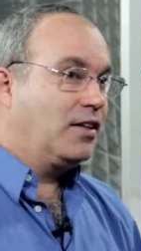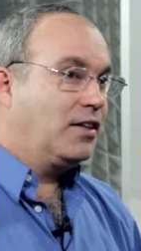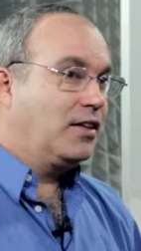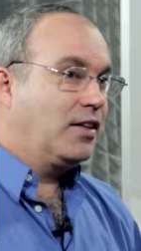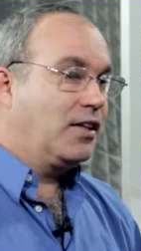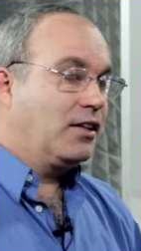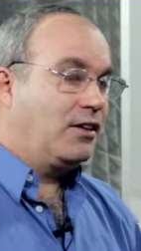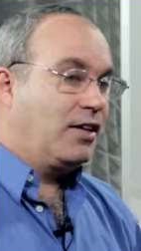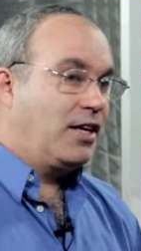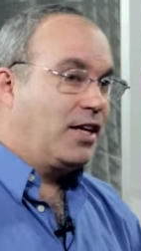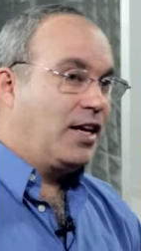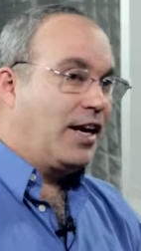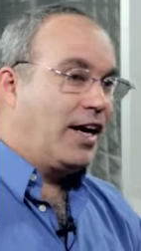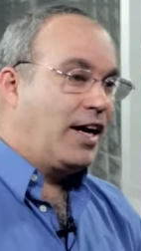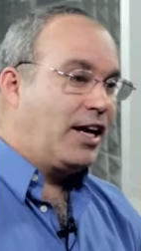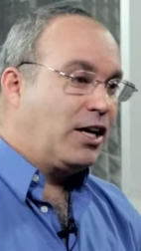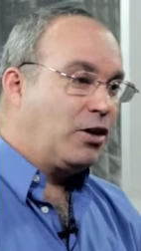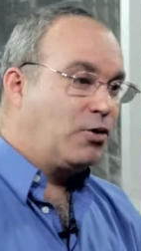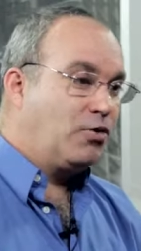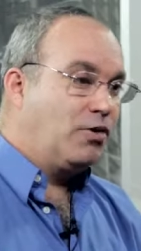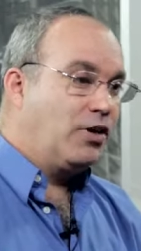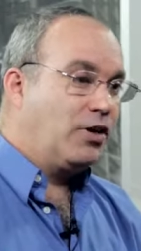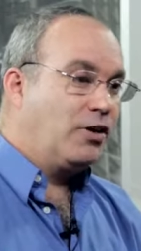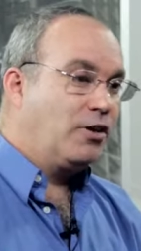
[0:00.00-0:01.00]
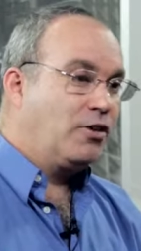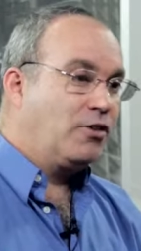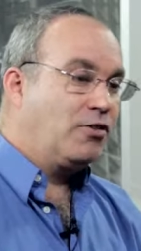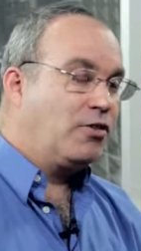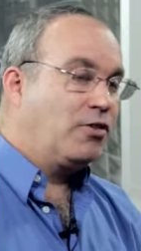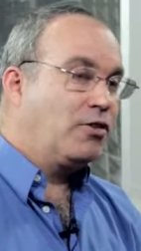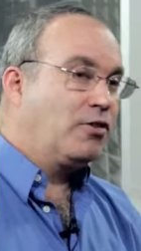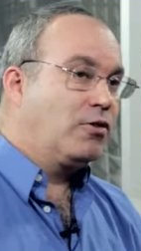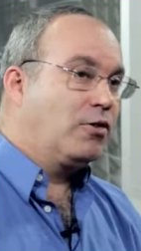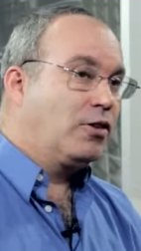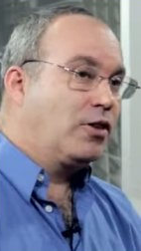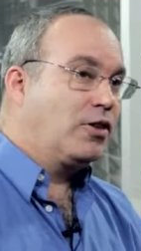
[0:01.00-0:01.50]
they're inadequate or
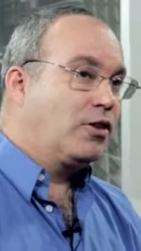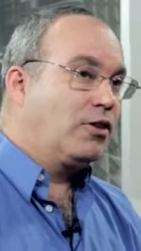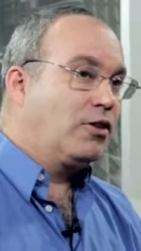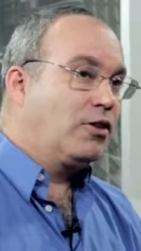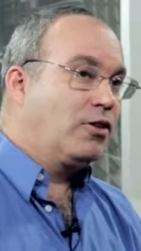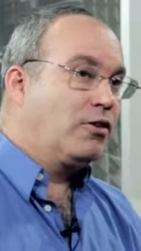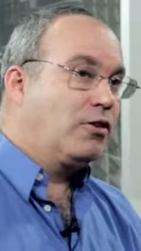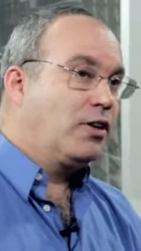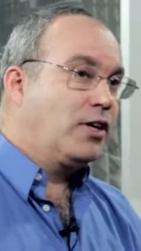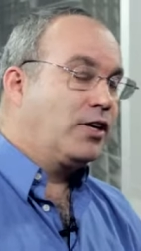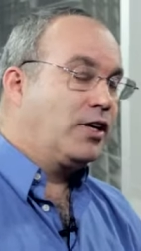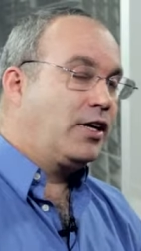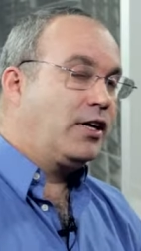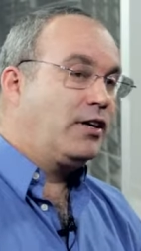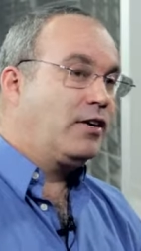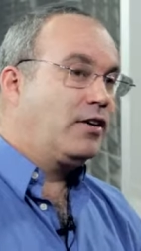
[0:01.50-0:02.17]
don't know what they're doing.